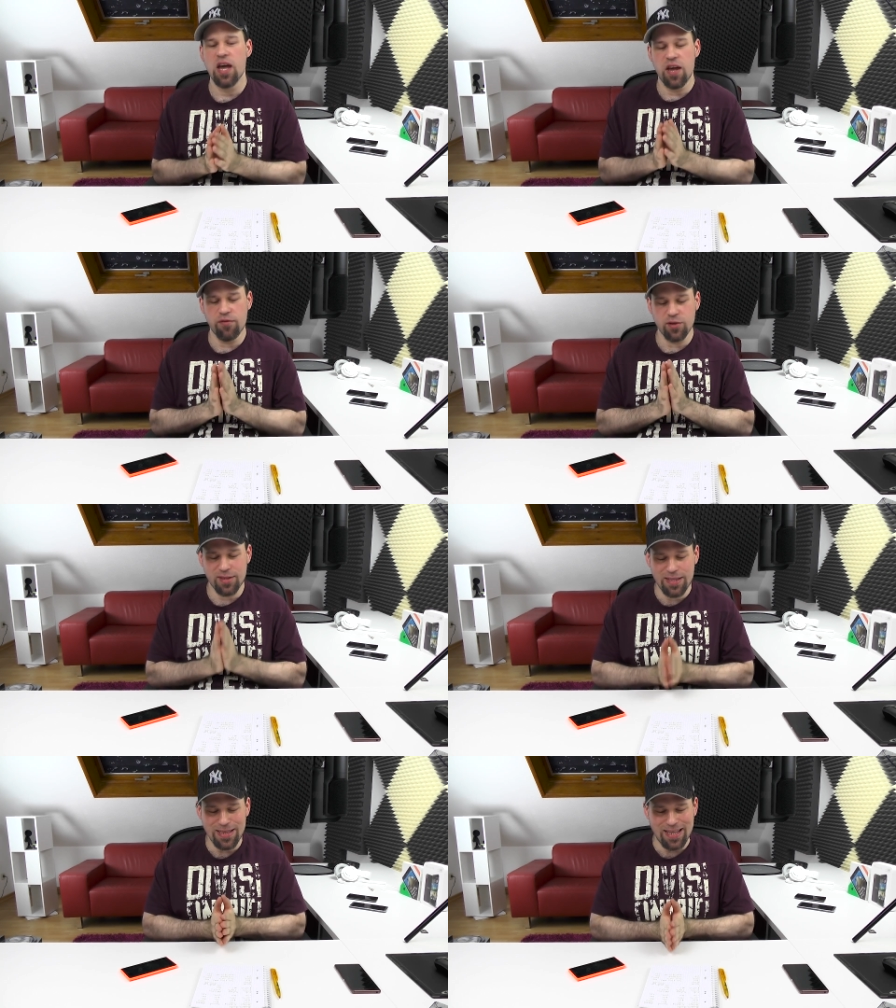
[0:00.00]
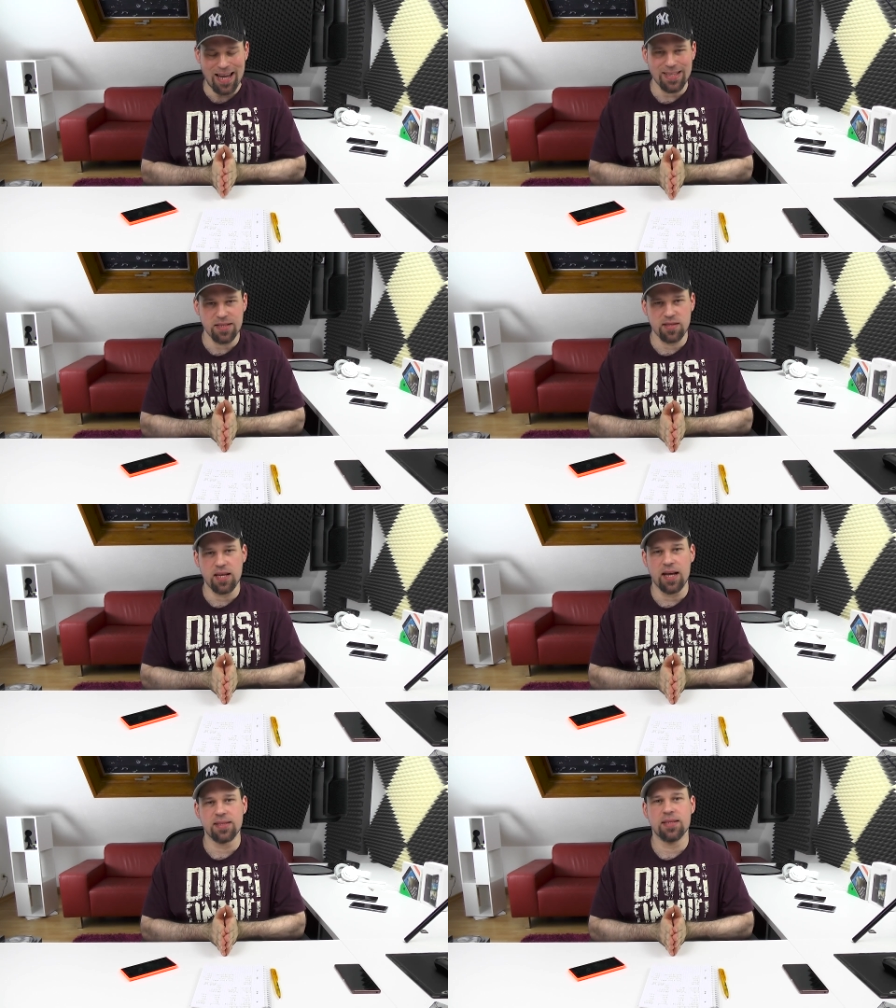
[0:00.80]
If you still can't
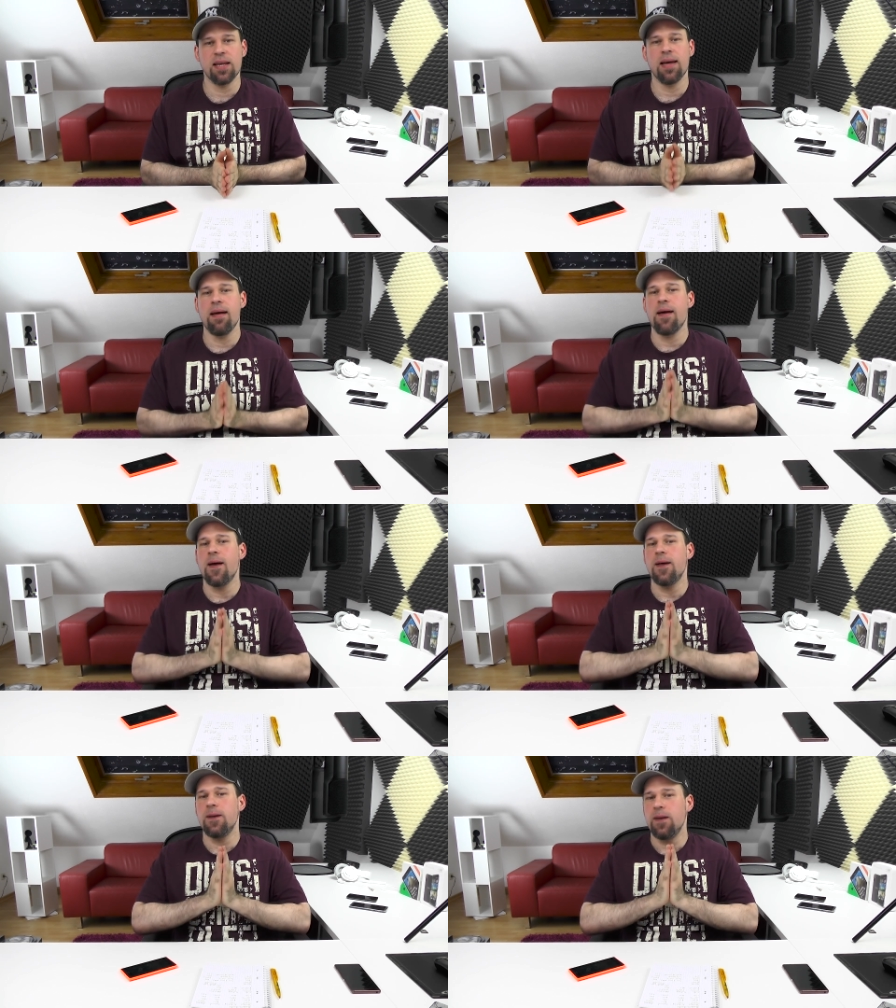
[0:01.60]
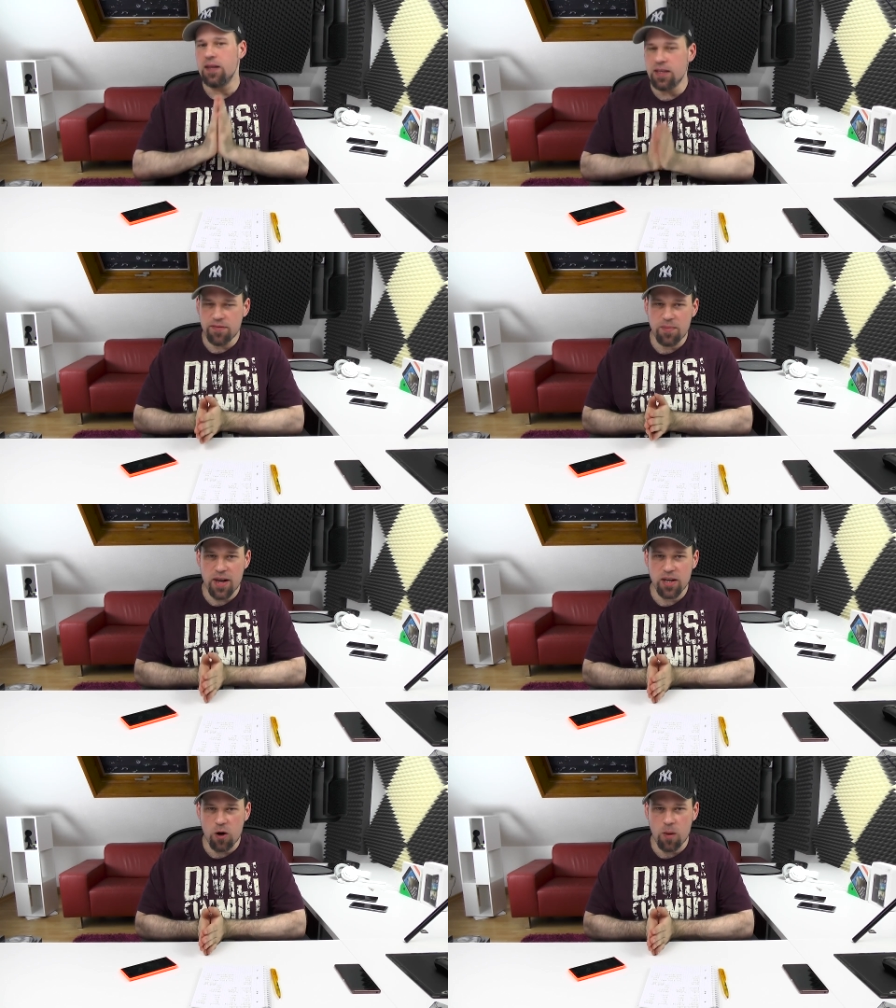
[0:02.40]
decide, leave me
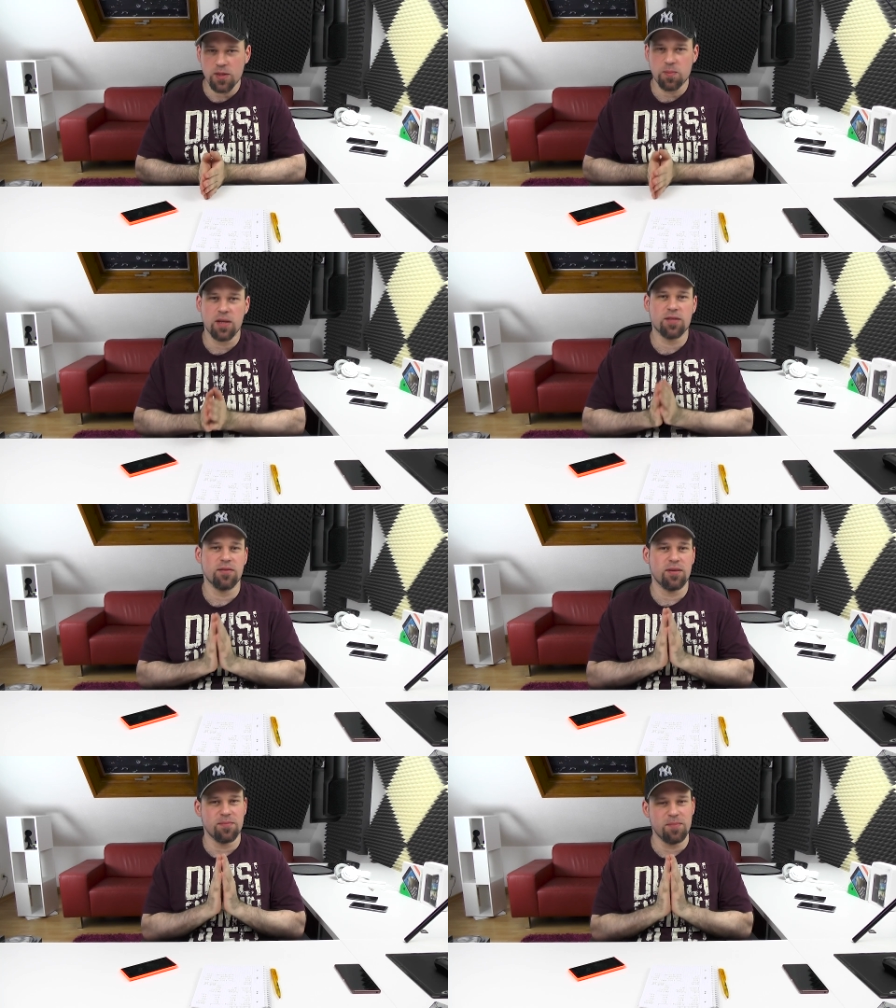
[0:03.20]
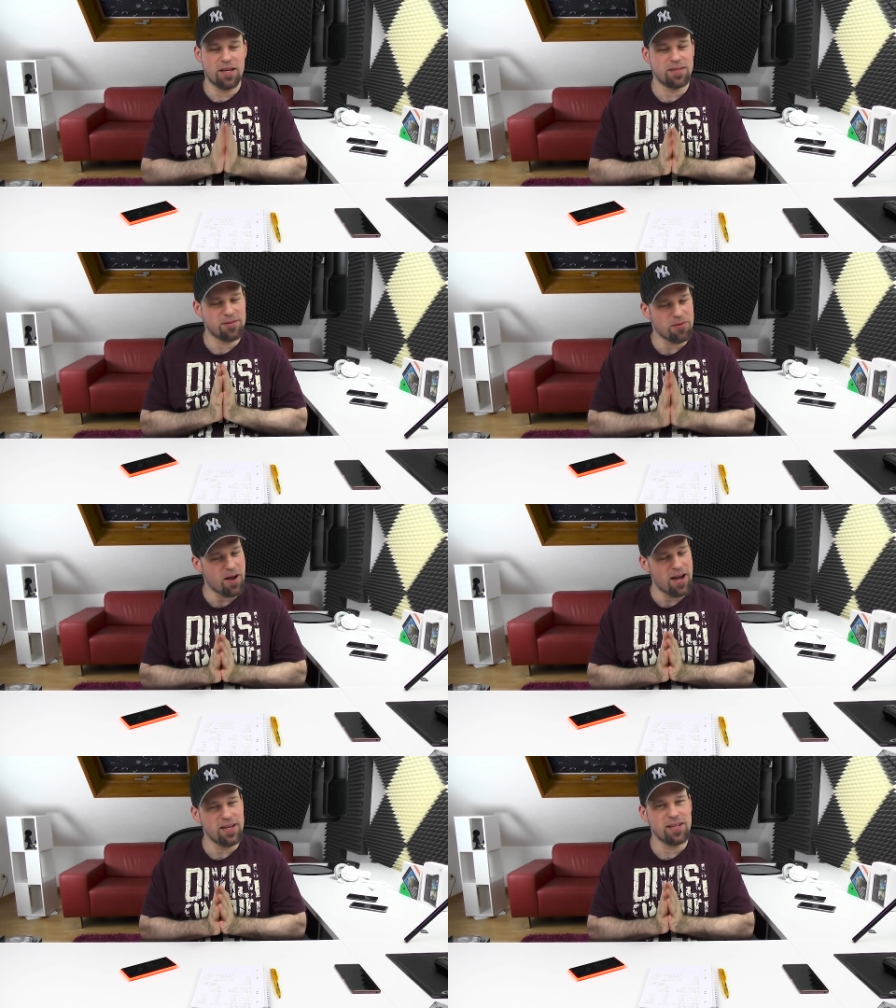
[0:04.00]
any comments, but
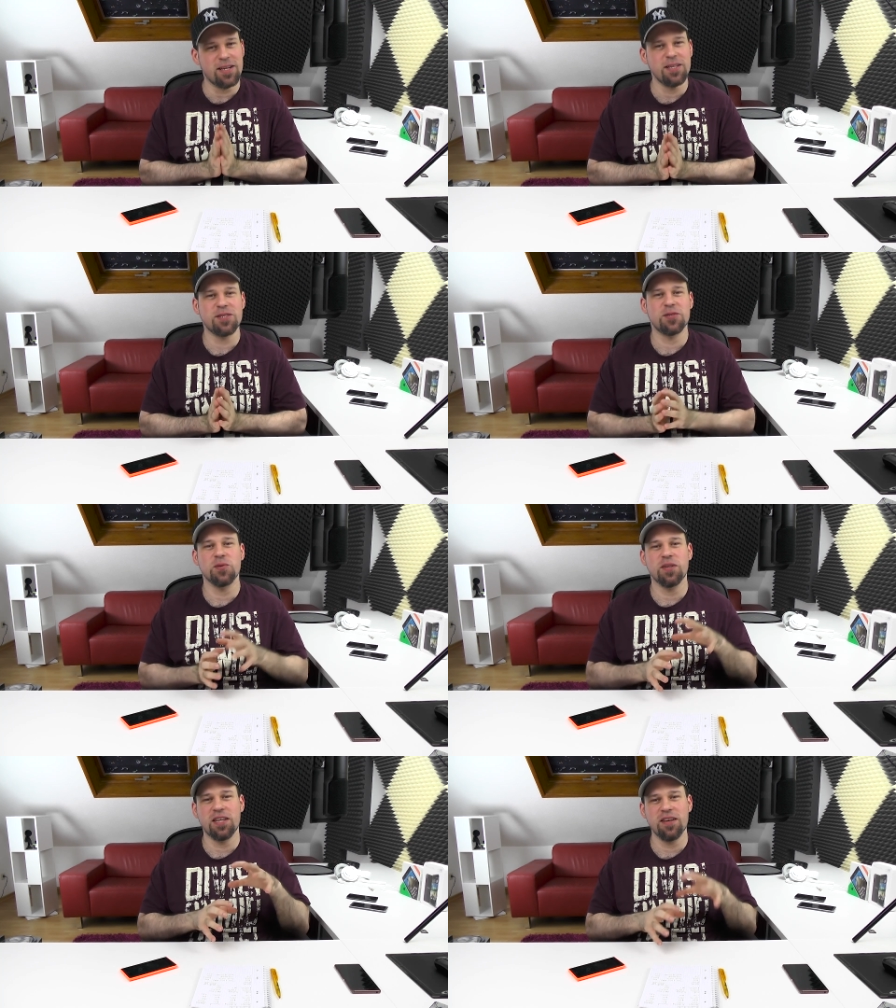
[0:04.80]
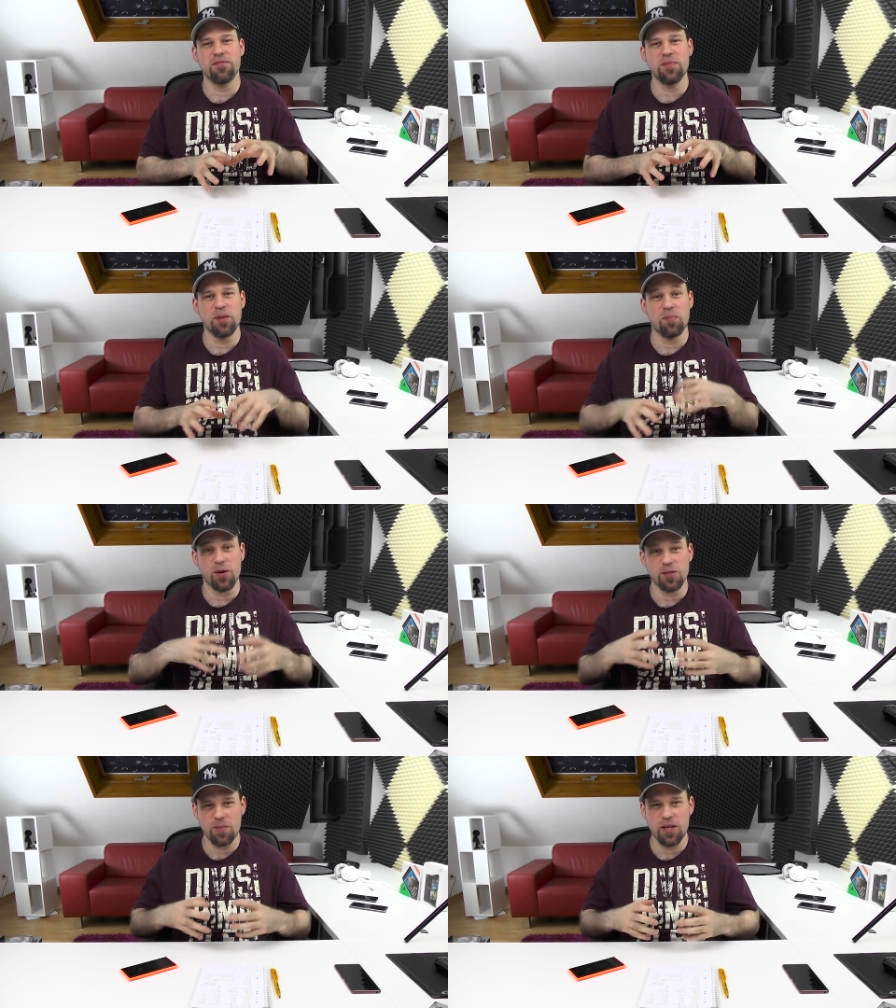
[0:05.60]
try at least to give me the
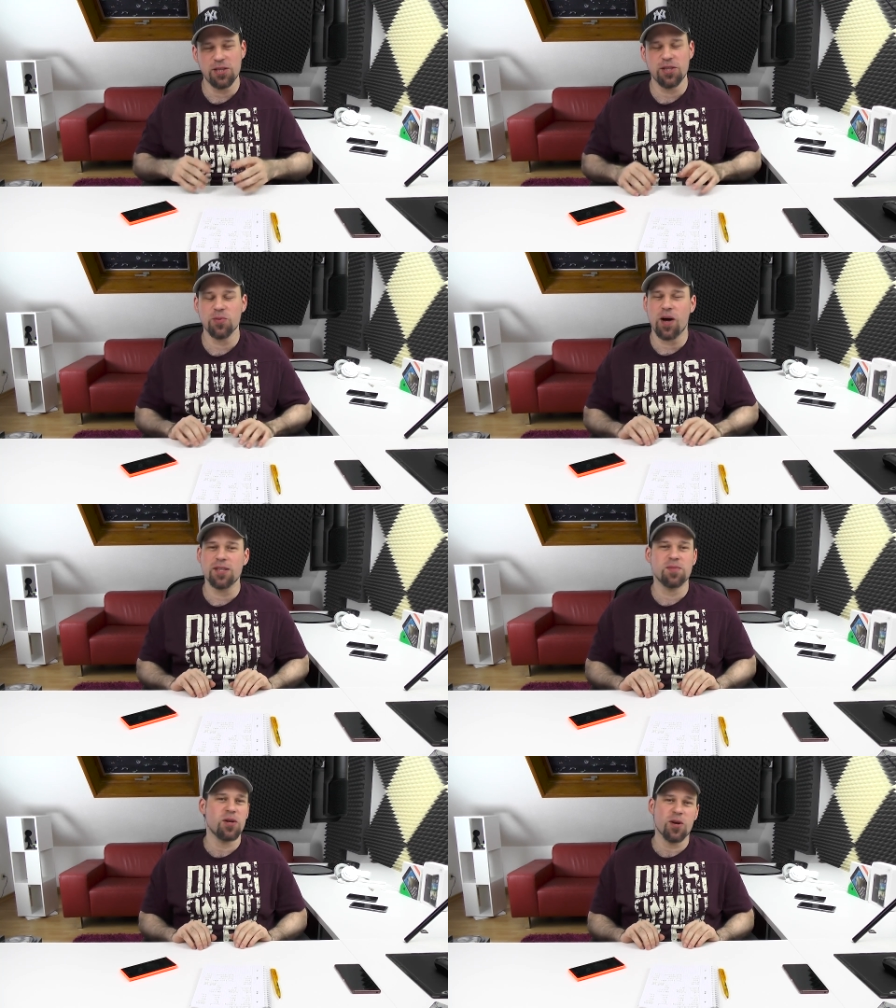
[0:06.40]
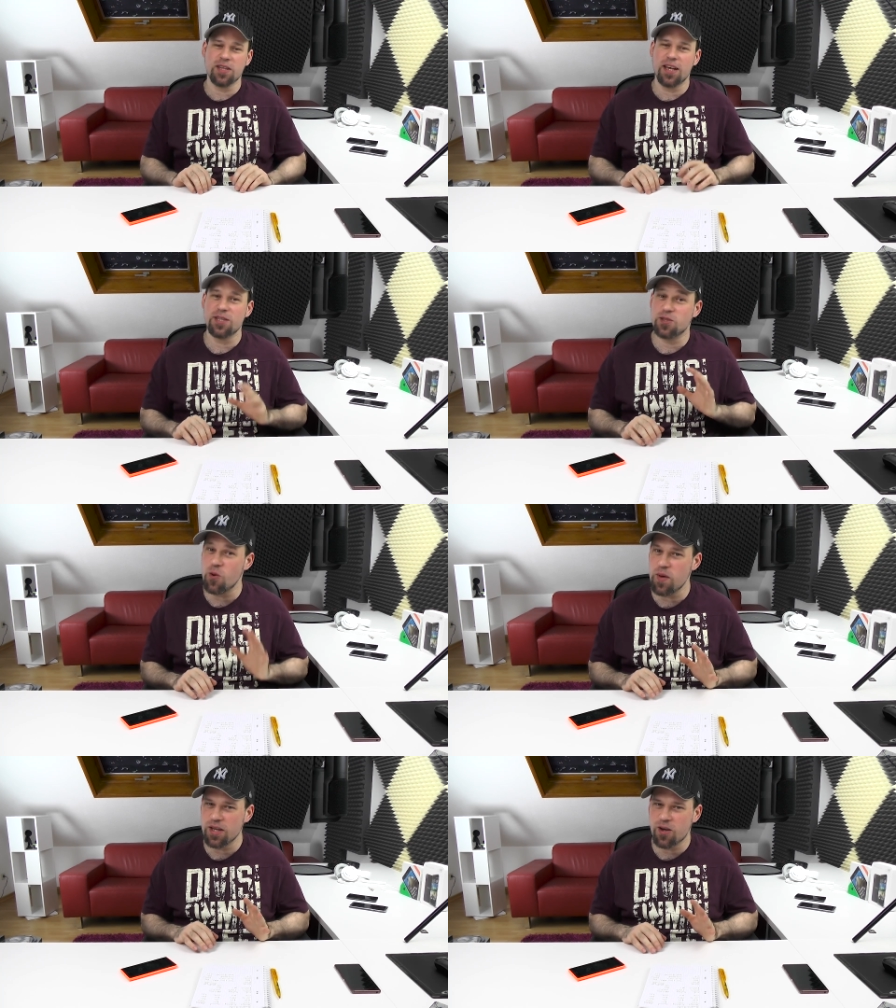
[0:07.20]
possibility to answer, because I get
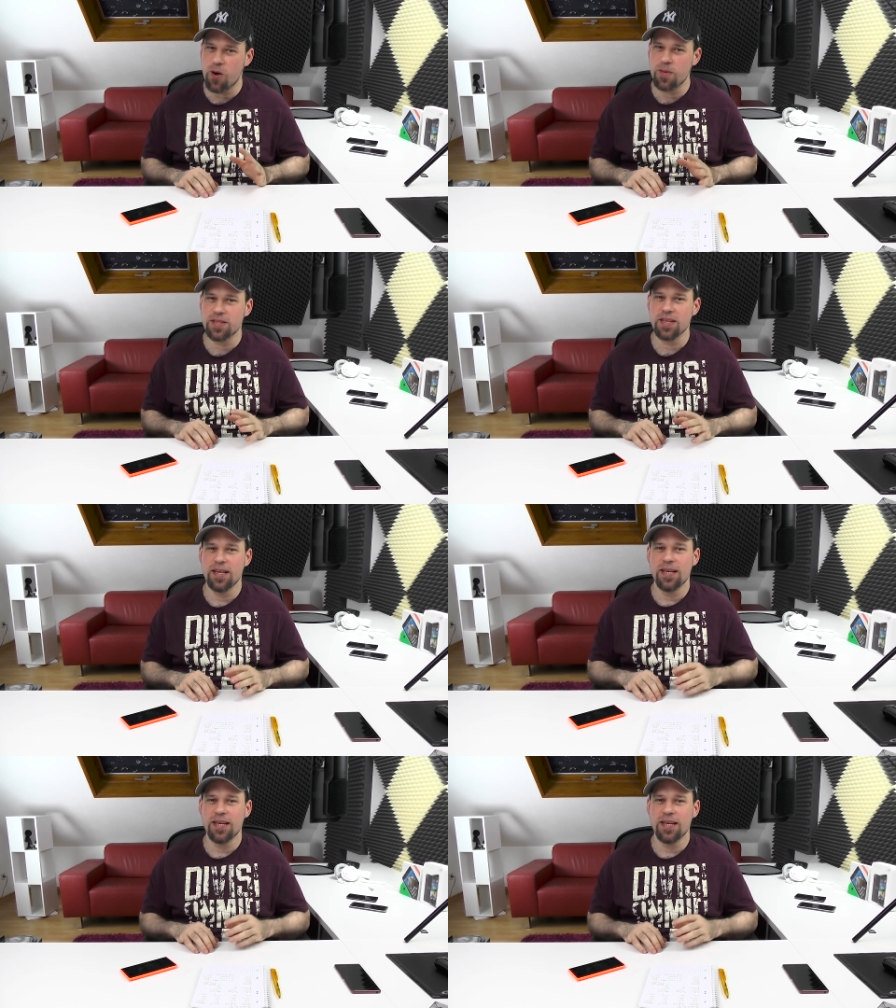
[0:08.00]
so many comments